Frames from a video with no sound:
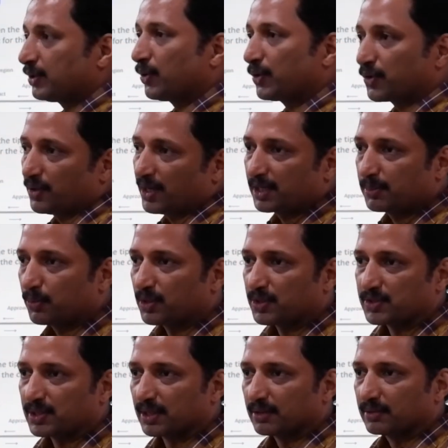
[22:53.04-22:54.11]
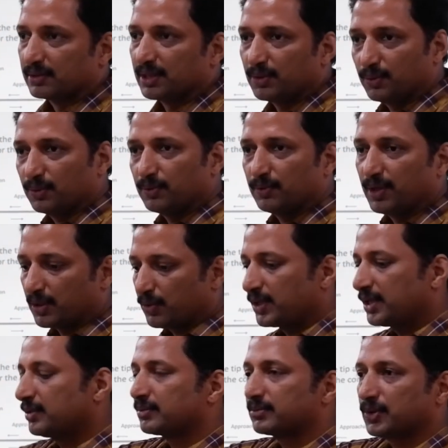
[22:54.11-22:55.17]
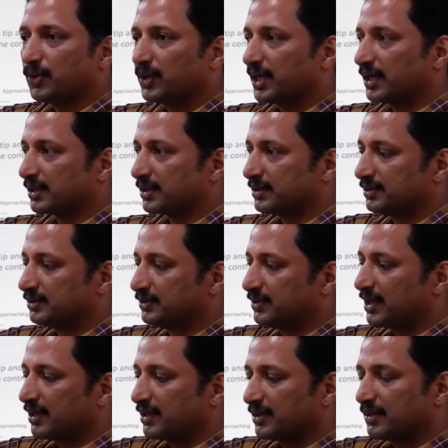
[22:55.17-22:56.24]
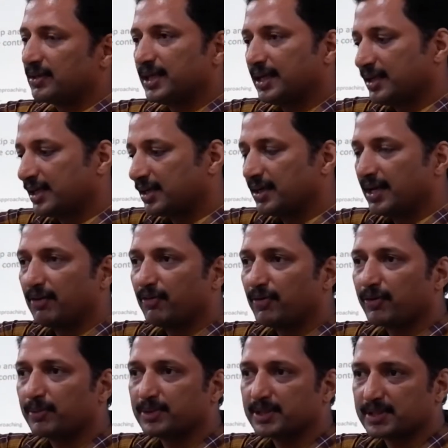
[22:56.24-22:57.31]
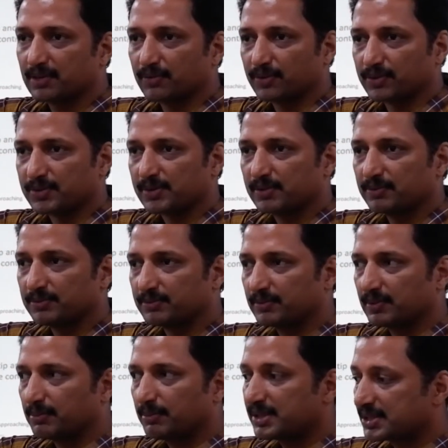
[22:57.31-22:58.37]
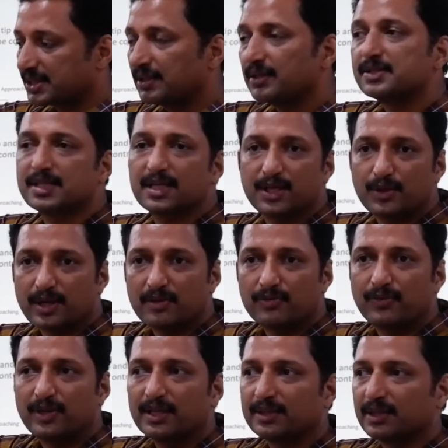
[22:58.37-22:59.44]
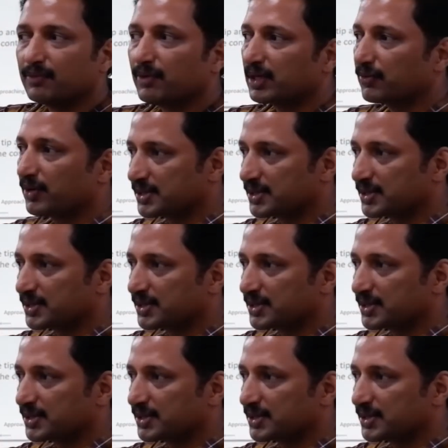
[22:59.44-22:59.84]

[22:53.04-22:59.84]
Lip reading: non-contact mode is there. Now you are not in contact, you are a little away from the surface, but still you can feel the van der